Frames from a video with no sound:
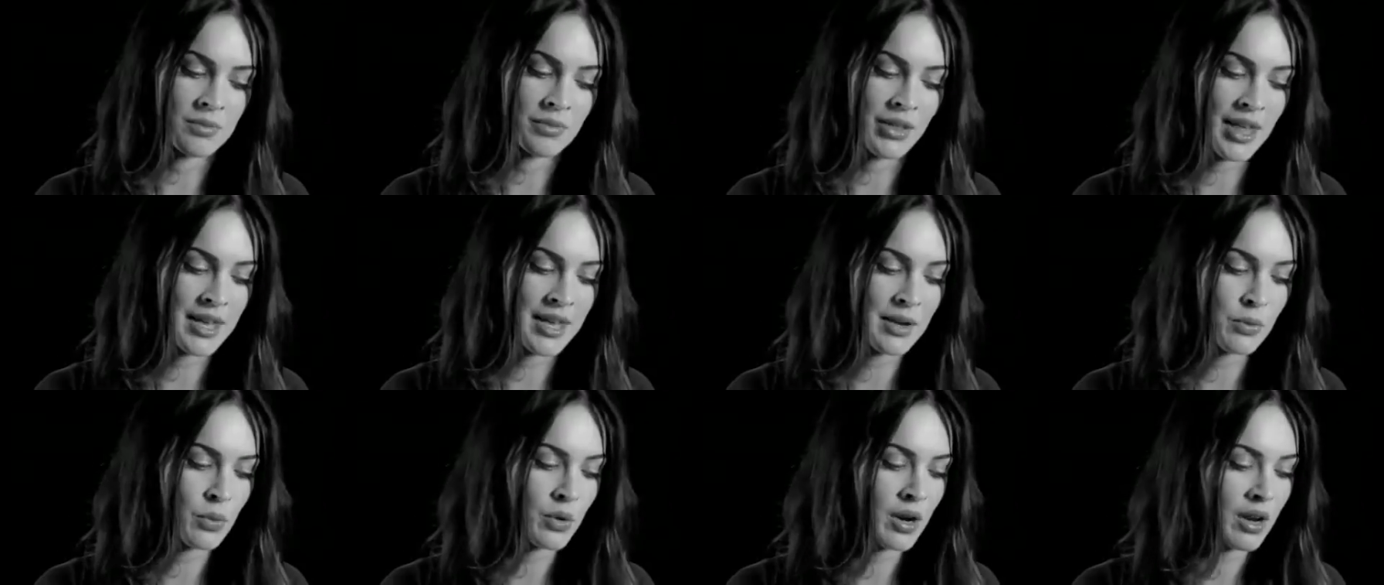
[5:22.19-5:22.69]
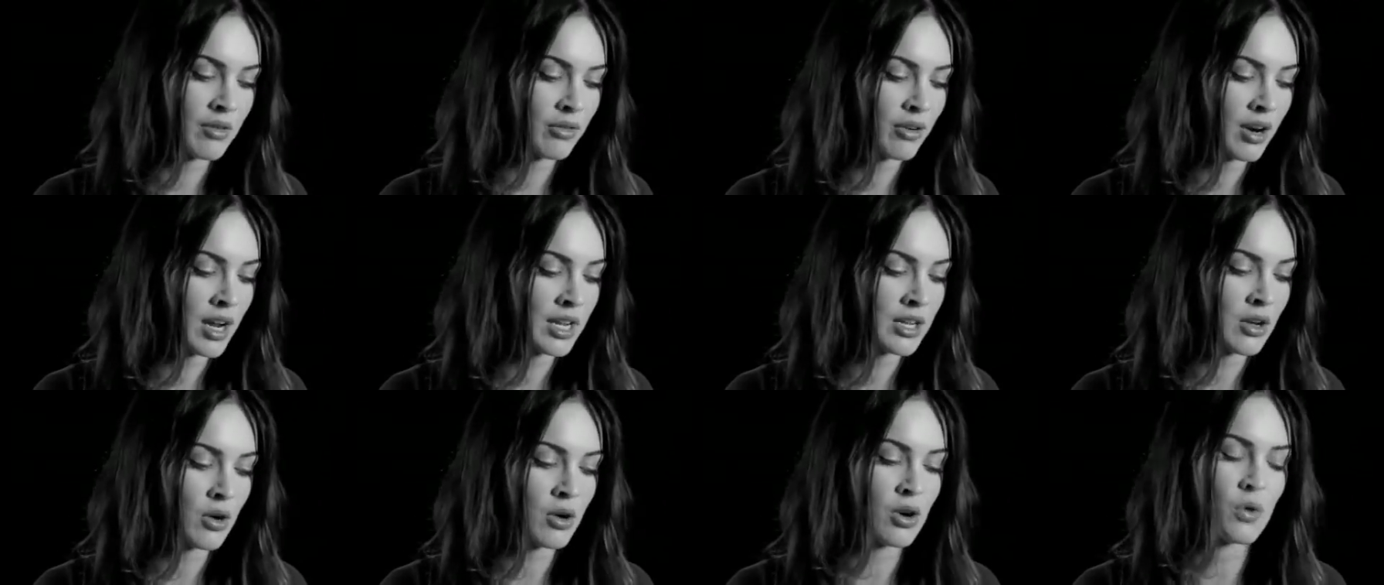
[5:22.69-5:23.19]
Like whenever
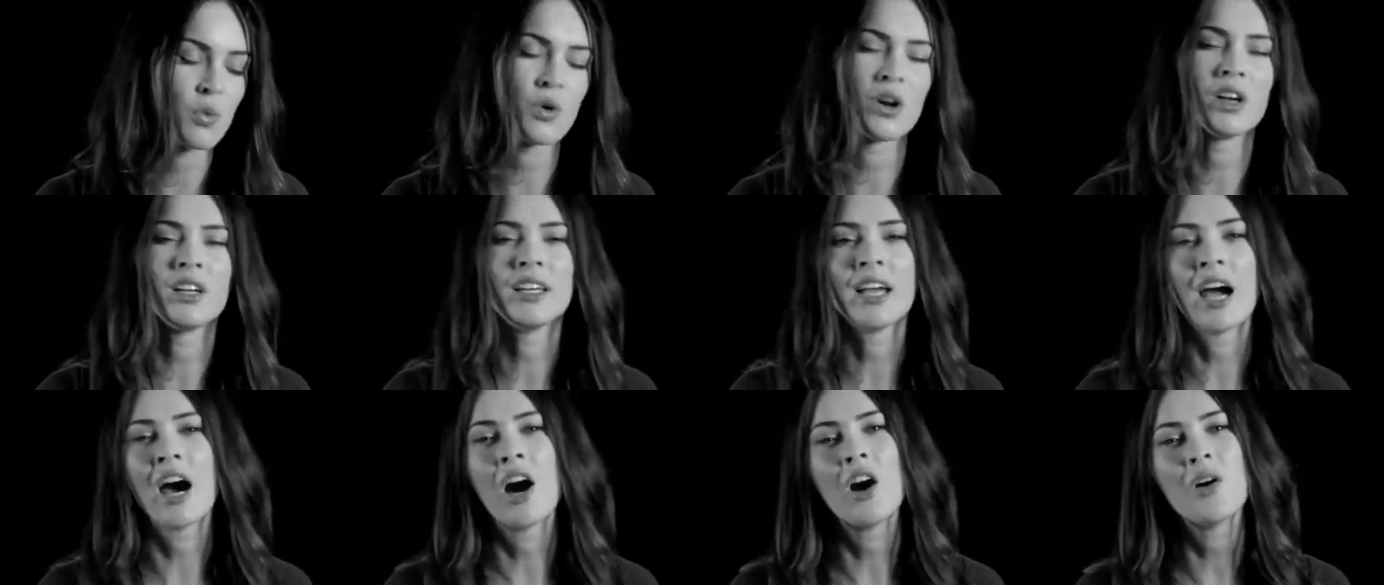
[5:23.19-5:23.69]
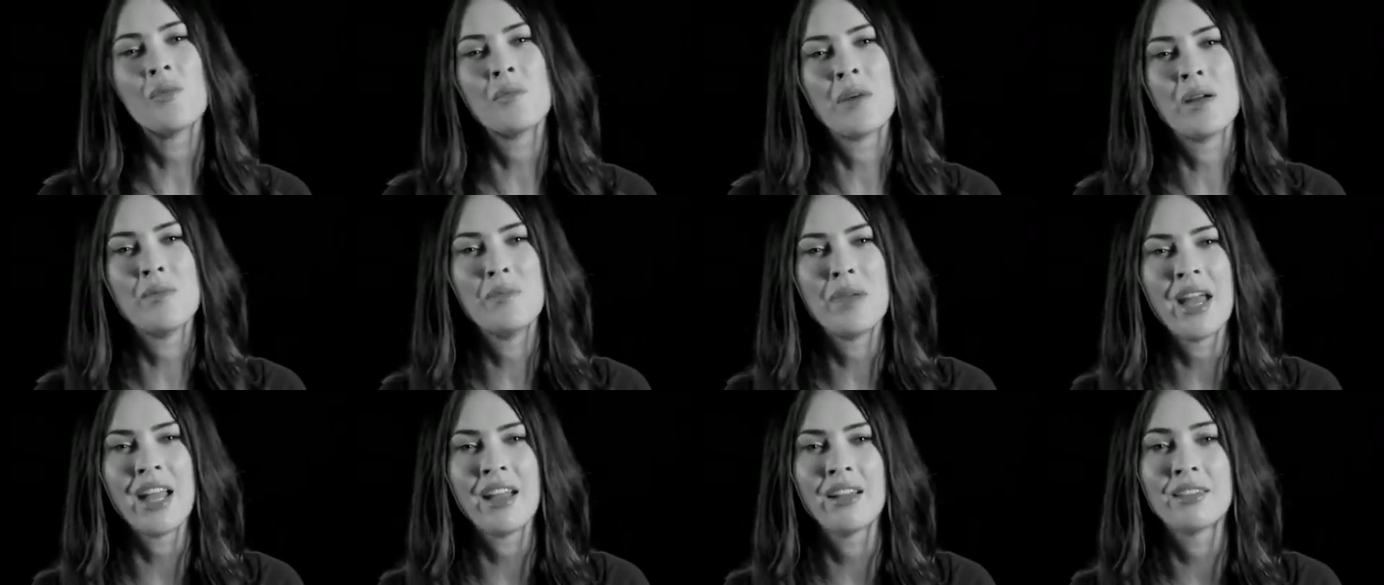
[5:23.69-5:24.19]
I go to work out, my
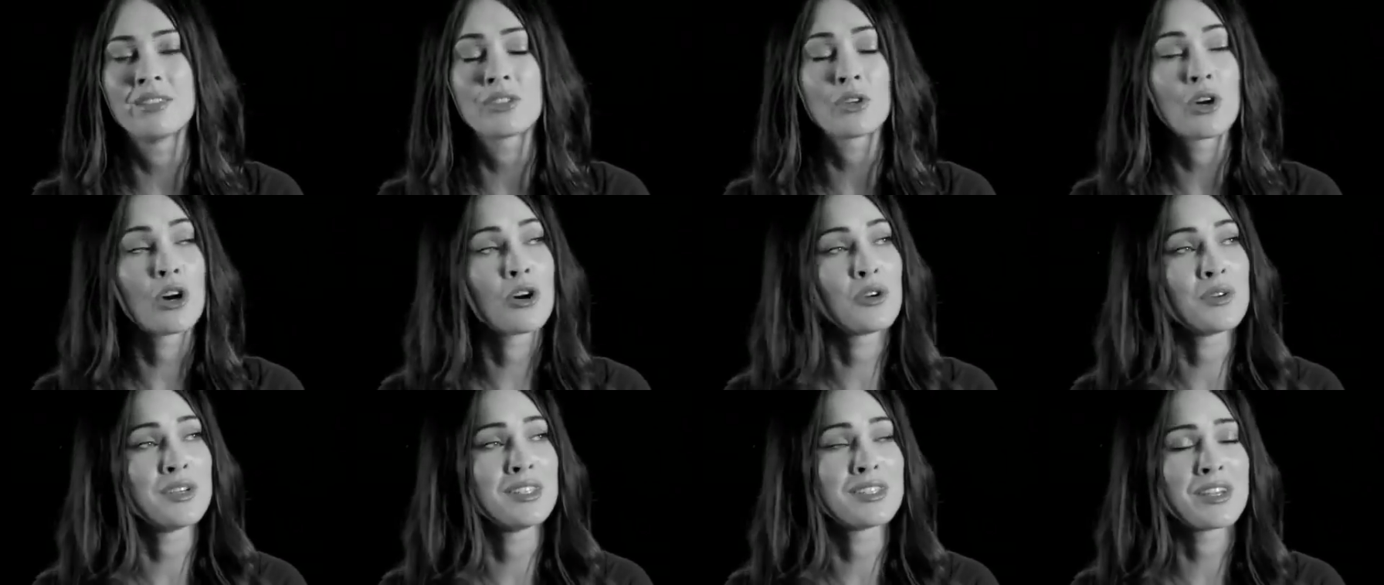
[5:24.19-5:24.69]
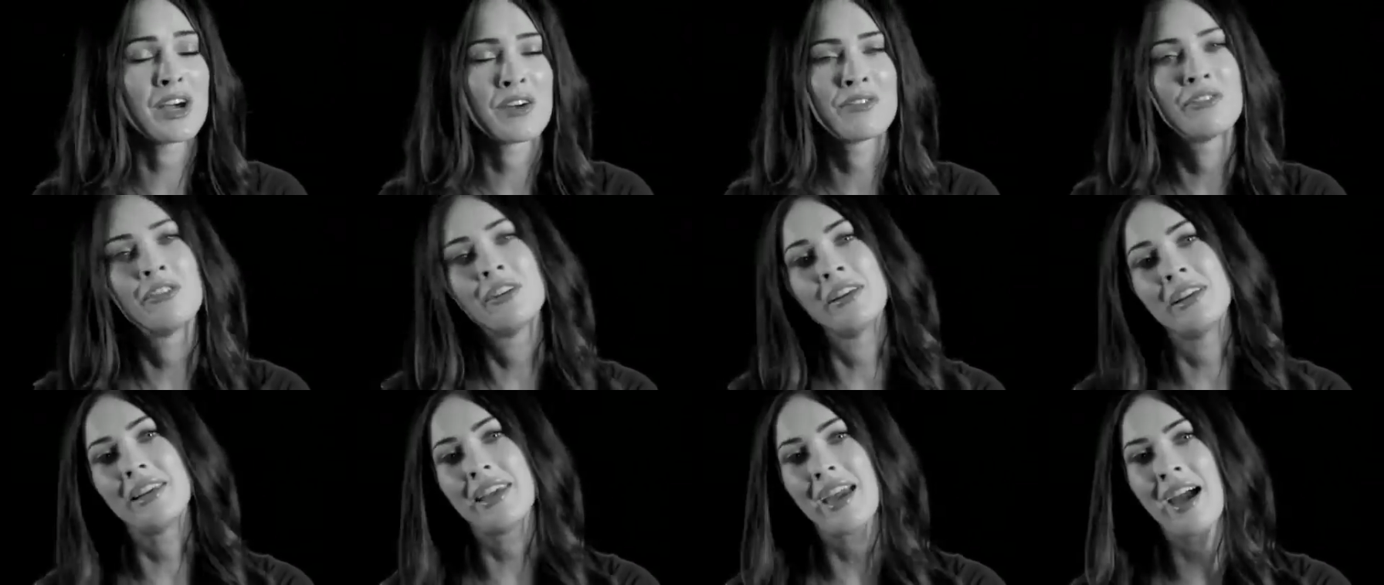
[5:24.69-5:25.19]
pants are always
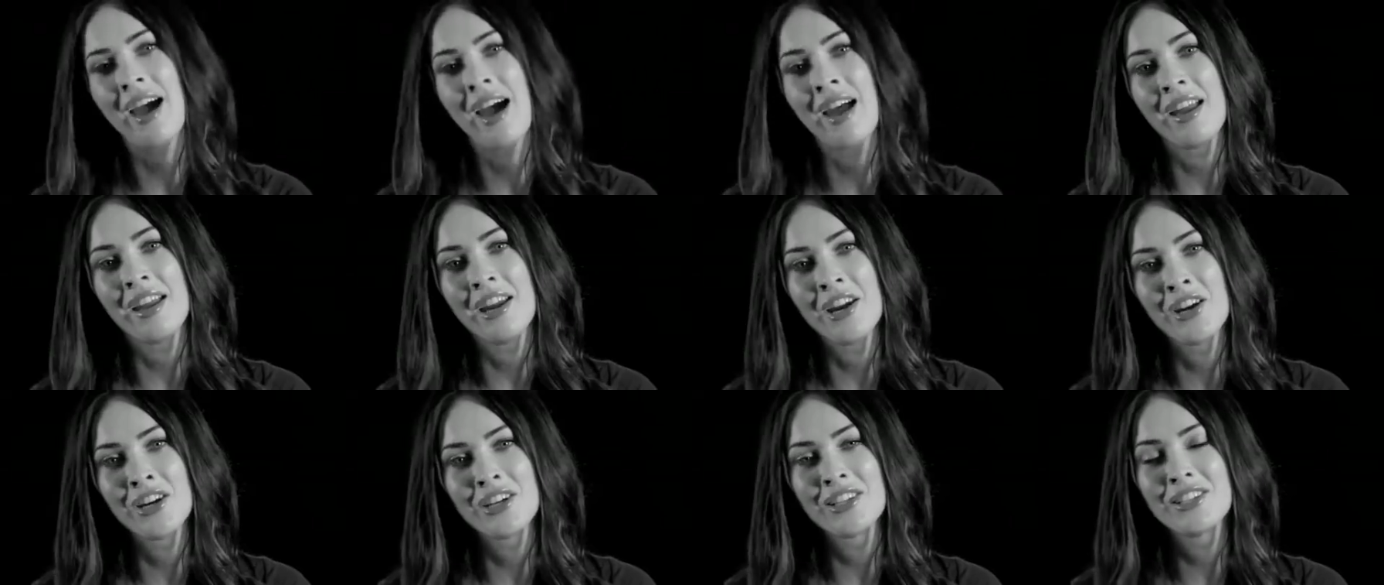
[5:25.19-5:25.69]
covered in cat hair.